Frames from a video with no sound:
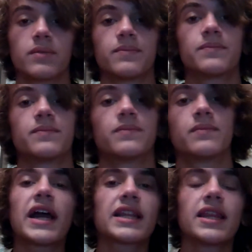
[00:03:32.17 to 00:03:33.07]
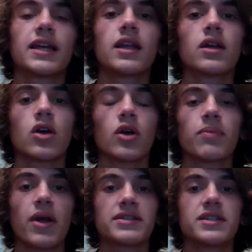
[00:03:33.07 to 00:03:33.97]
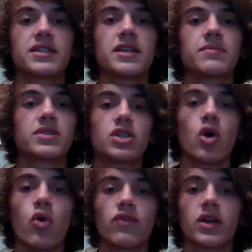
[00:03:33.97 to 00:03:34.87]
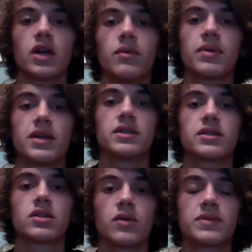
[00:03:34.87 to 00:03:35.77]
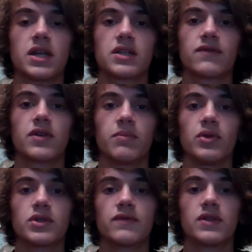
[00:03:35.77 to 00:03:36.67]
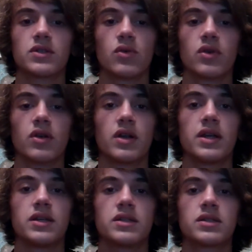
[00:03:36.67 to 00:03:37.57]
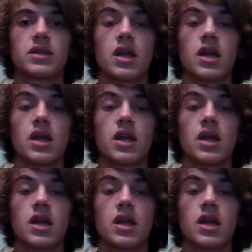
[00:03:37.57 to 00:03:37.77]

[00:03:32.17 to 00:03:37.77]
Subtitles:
The fact that her presence seems to overcome his obsessive-compulsive disorder is